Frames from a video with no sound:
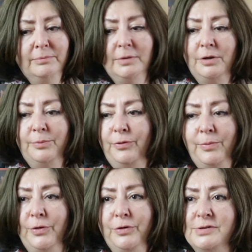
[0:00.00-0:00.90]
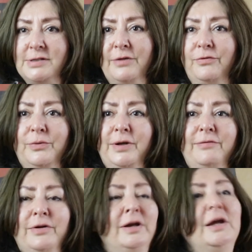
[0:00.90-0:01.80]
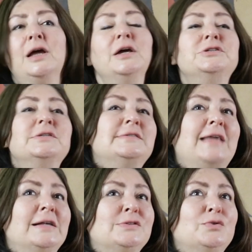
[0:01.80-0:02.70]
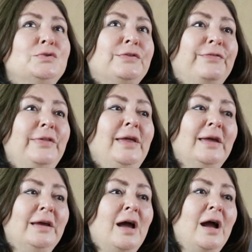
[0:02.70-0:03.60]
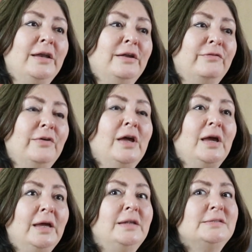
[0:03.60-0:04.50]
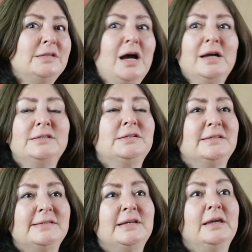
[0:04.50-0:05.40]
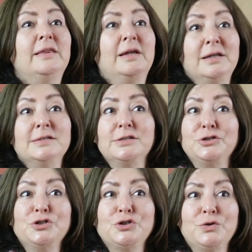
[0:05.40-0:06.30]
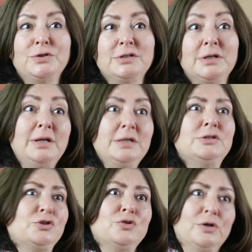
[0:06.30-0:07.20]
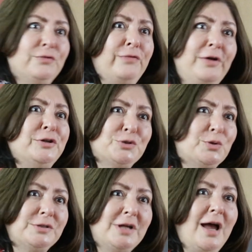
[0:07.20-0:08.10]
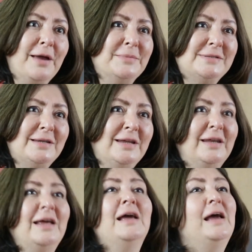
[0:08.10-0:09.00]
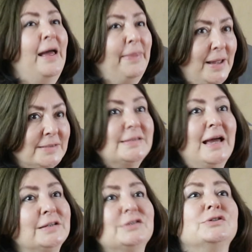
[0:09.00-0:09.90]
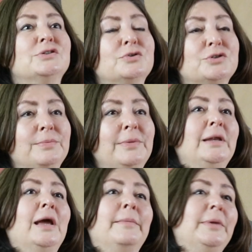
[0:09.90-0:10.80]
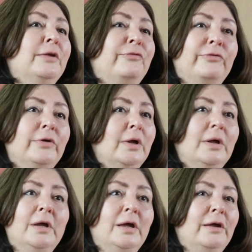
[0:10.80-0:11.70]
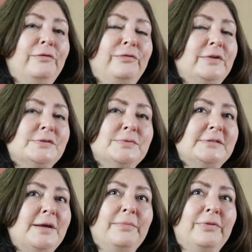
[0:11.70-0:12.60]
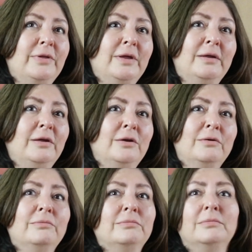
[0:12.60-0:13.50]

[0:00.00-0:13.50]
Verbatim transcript: you know promote yourself or whatever." Just that sort of thing. It kind of it is nice to see that in such a short, it is sh a very short time, isn't it? And that's thanks to social media. I mean, if if this was something, you know,